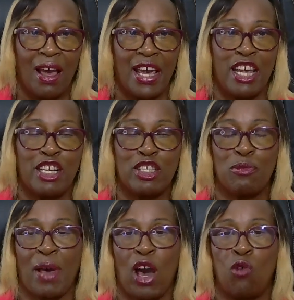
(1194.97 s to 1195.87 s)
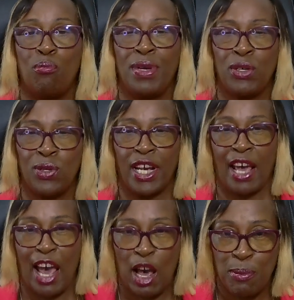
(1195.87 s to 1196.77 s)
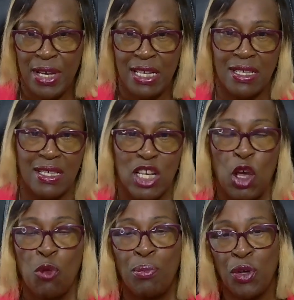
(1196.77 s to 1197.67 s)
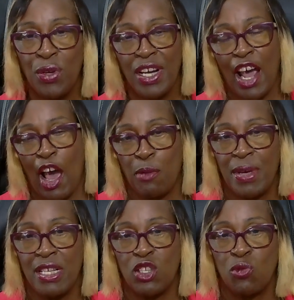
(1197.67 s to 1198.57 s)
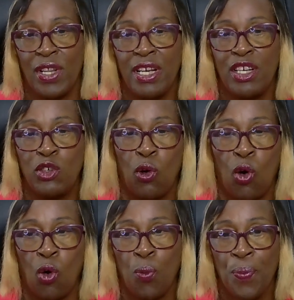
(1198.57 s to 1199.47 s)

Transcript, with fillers: It is about building habits, building habits within your